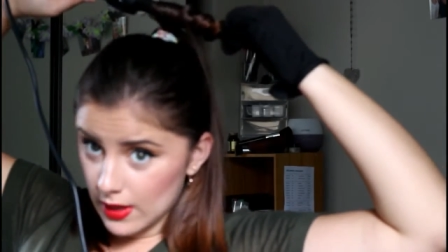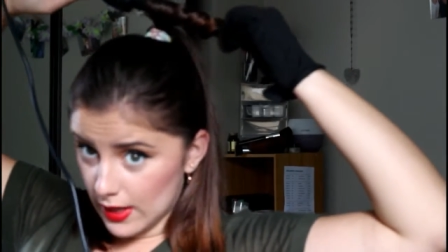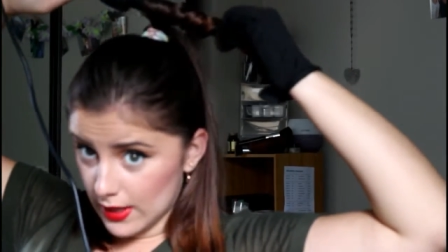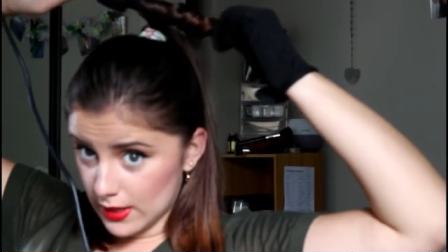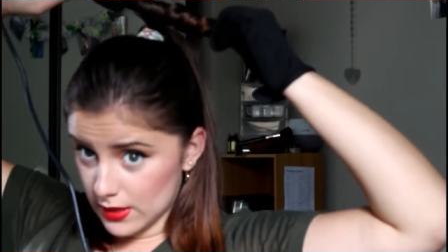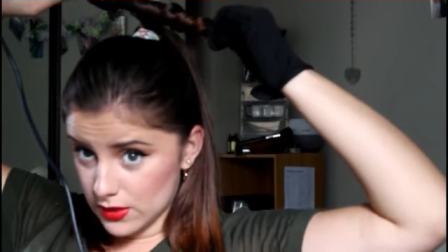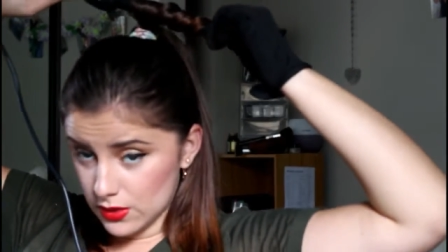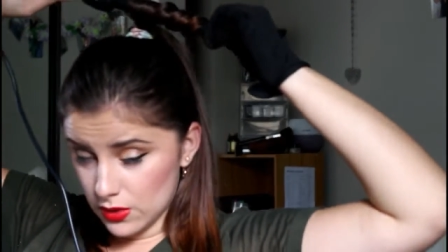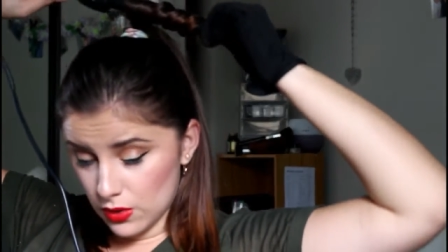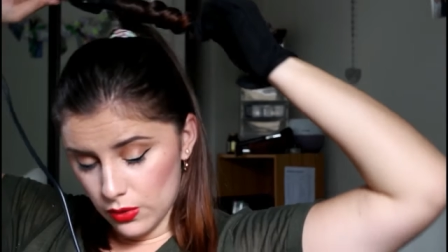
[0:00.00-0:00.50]

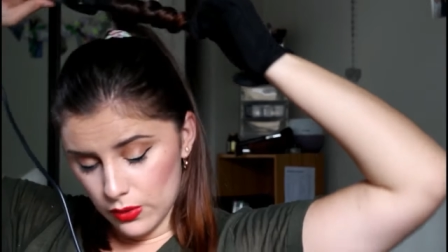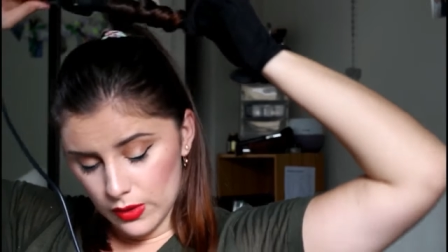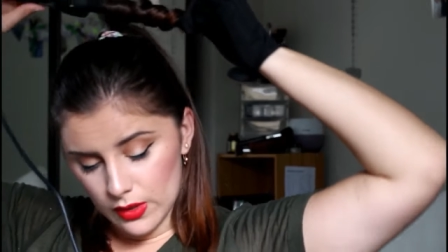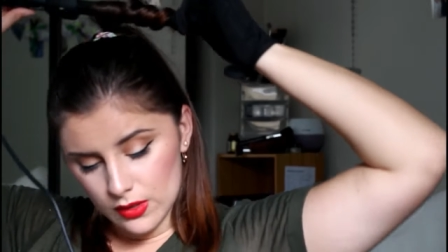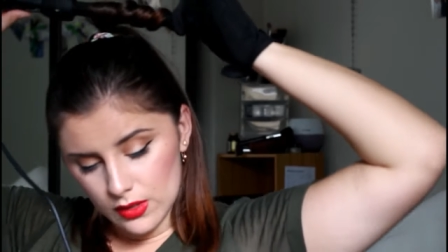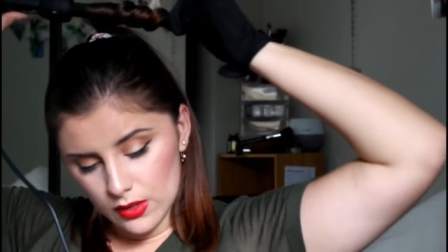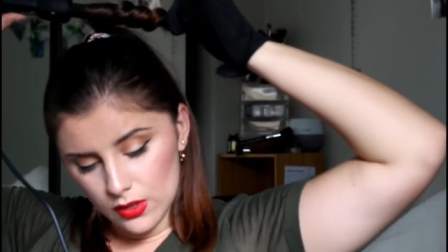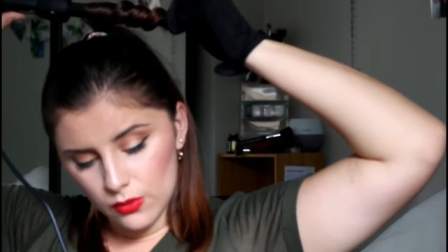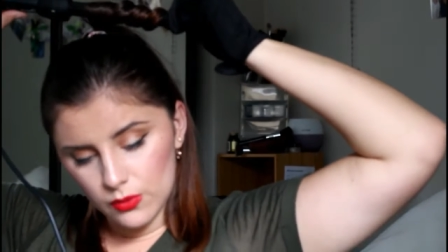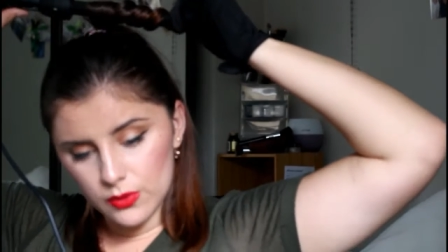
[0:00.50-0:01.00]
Like so,
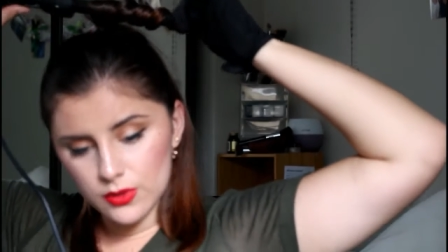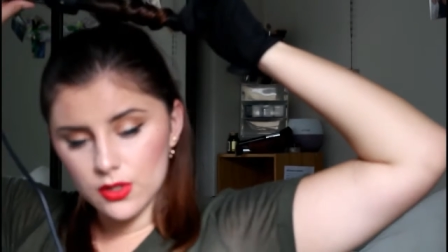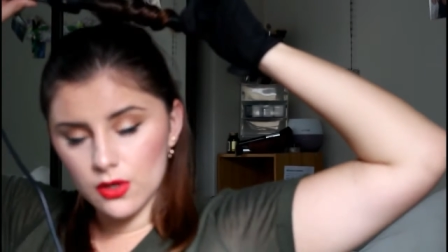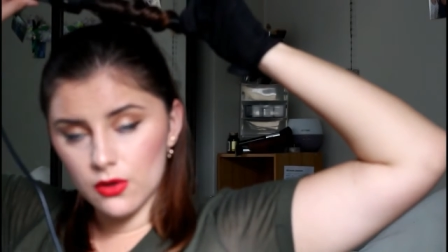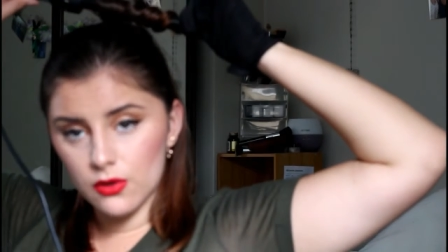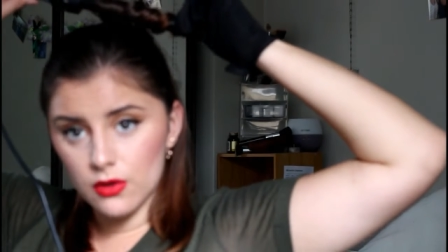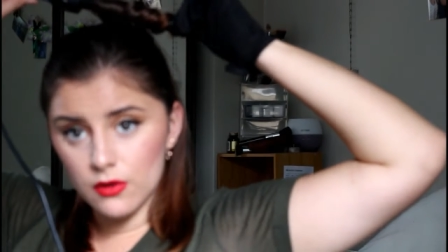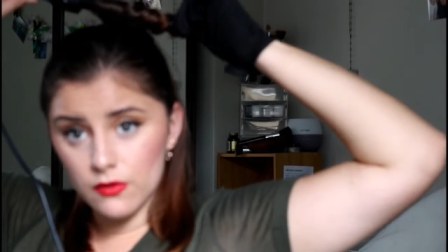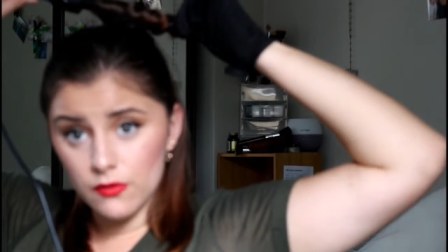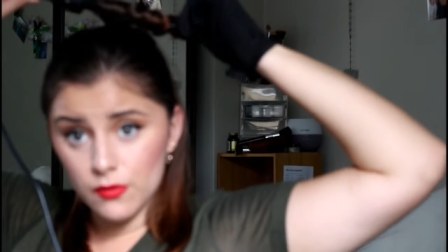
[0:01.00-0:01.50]
and you want to
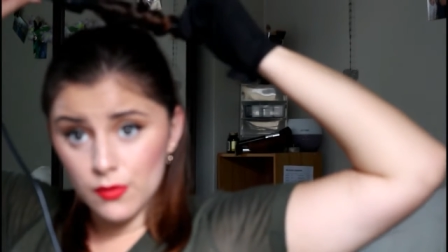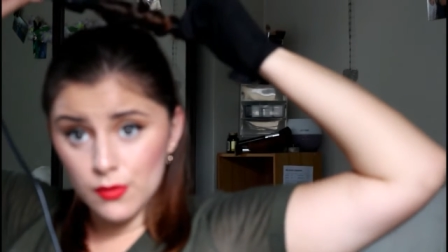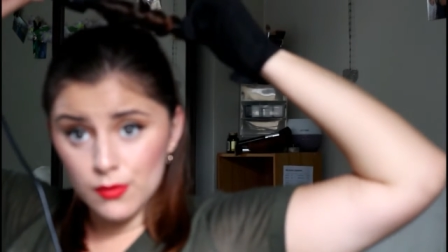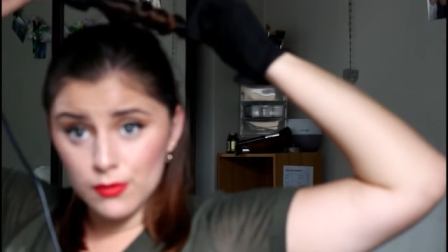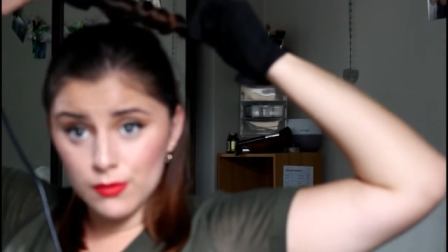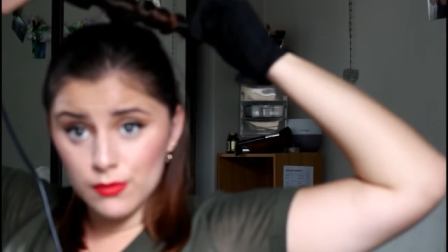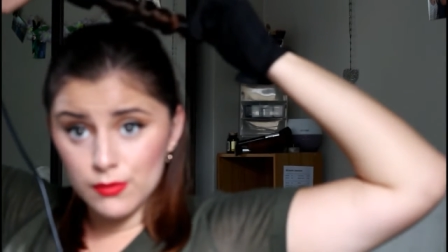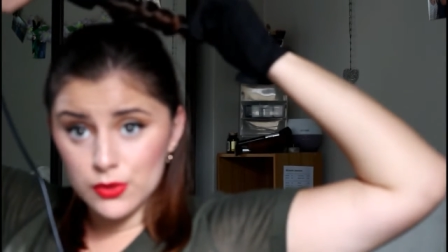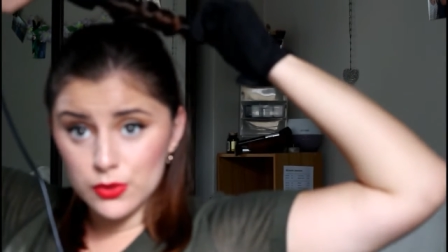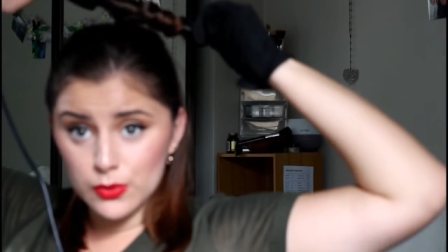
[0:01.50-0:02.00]
hold it
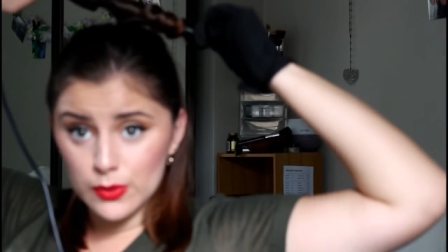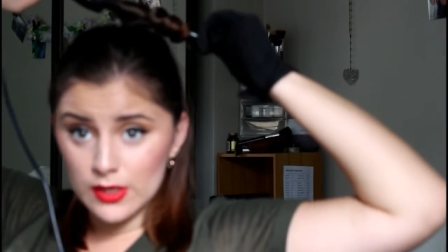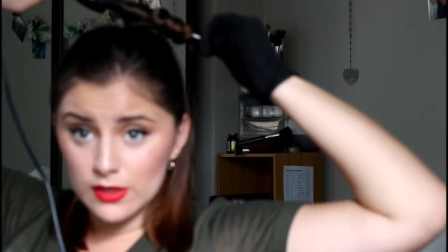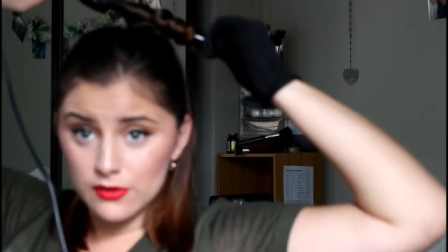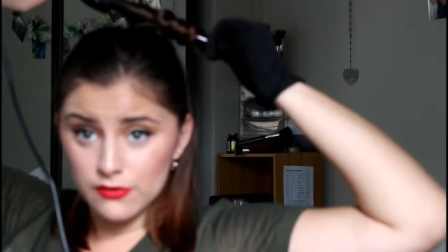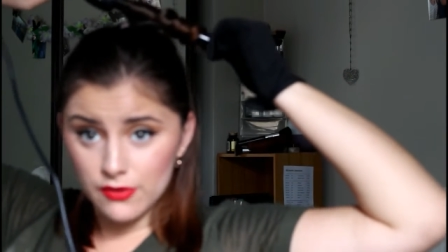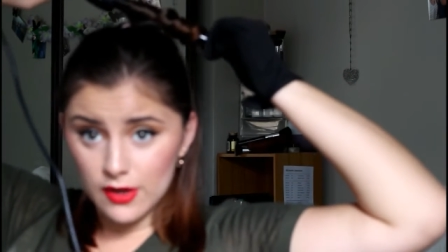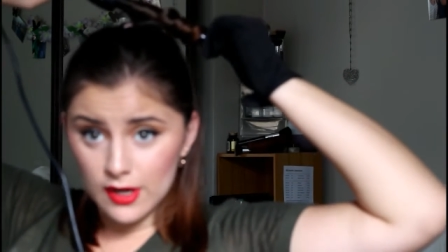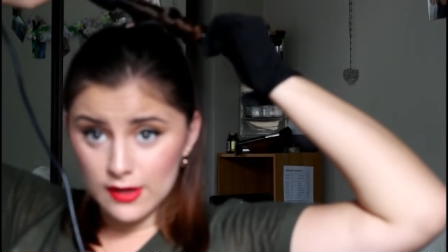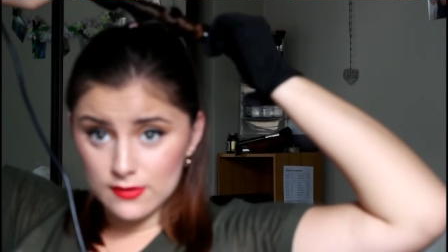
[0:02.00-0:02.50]
from
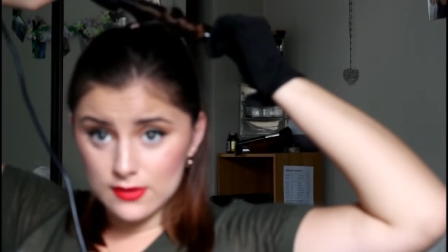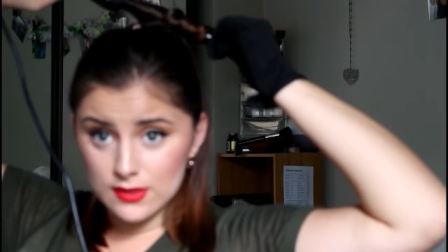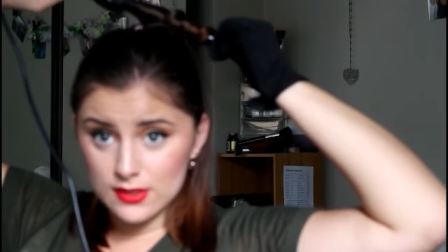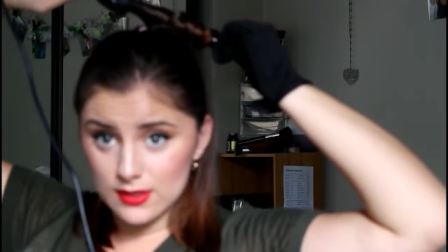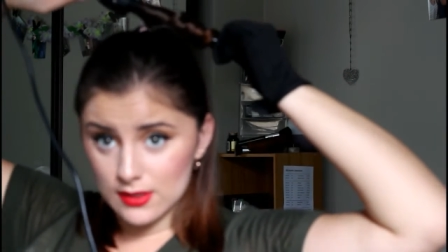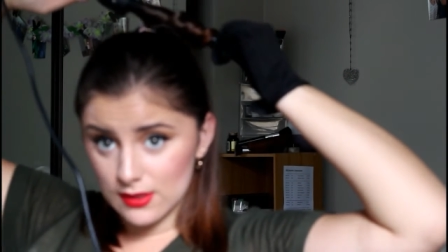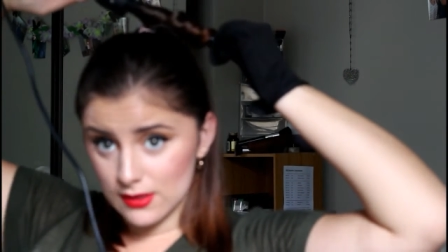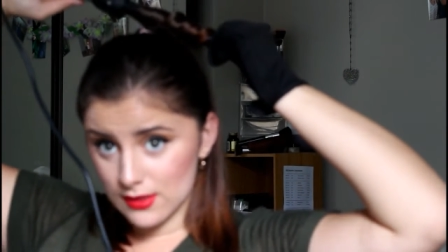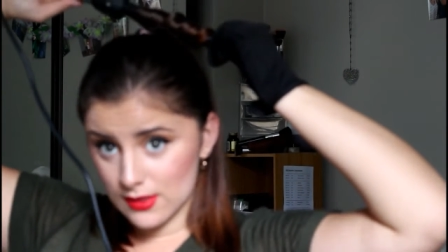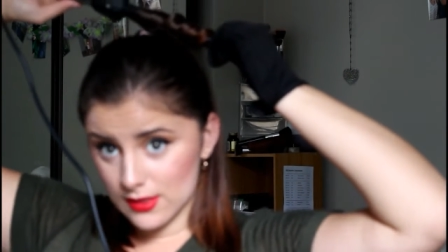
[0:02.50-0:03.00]
between 5
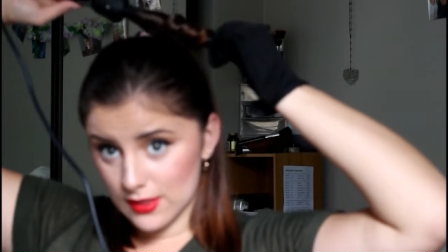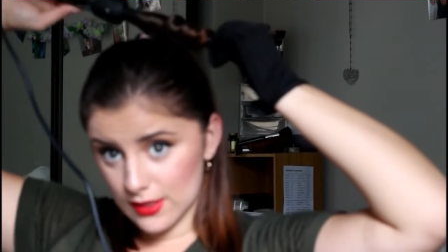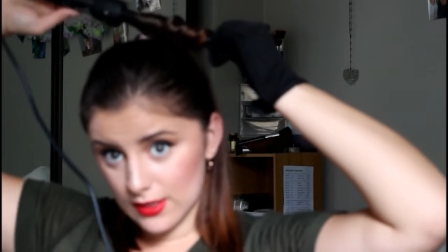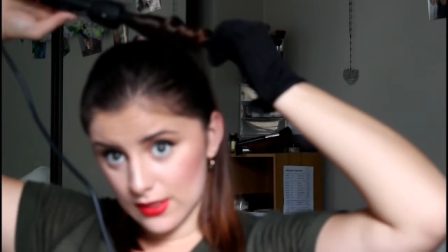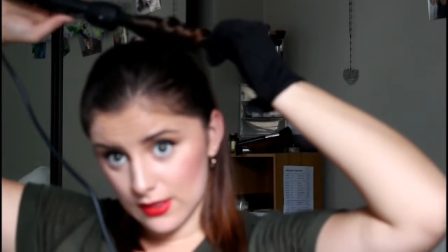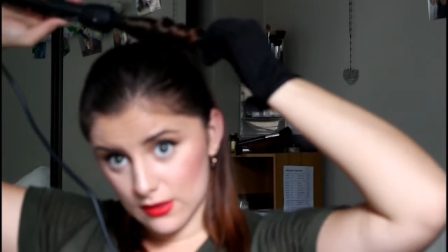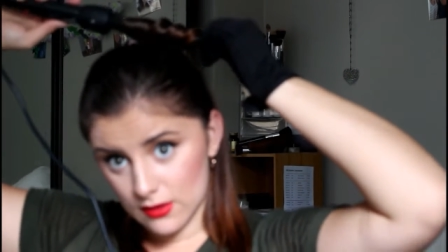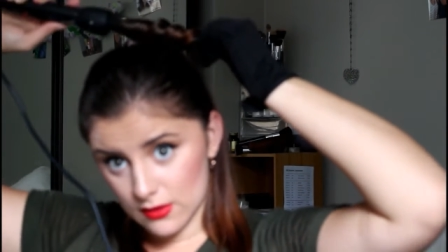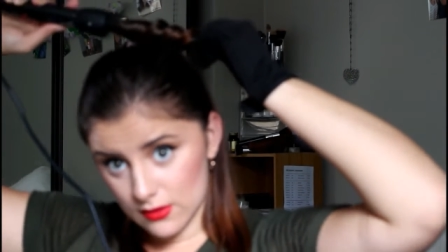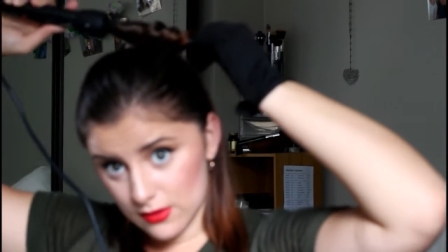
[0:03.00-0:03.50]
to 10
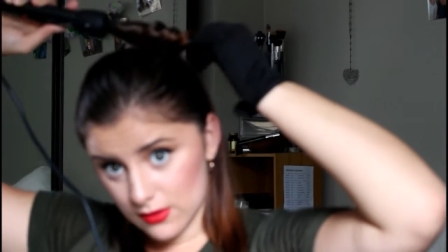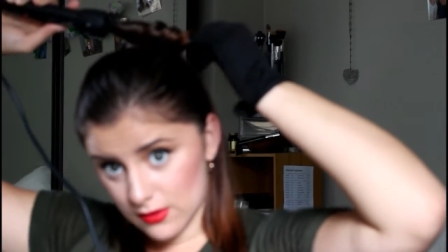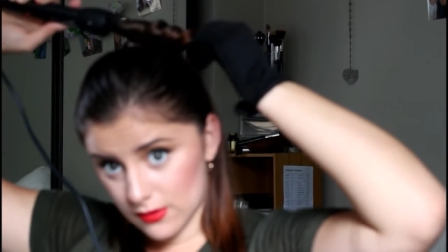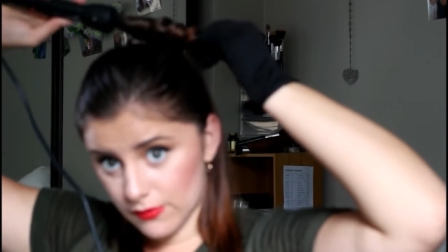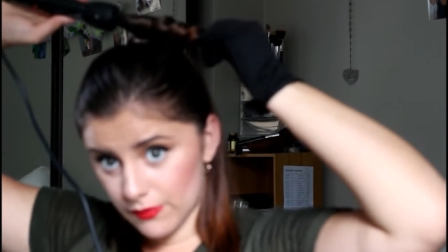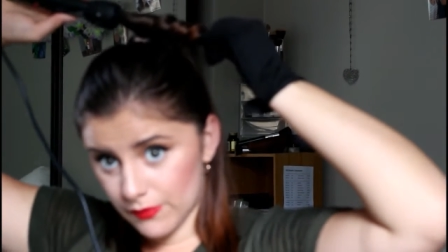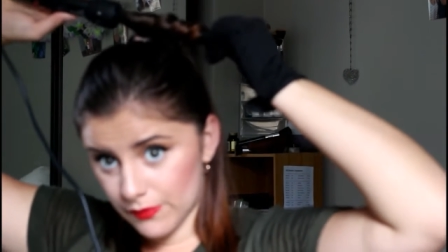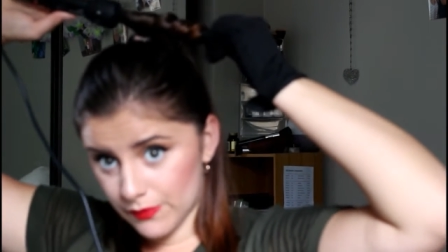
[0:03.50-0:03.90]
seconds.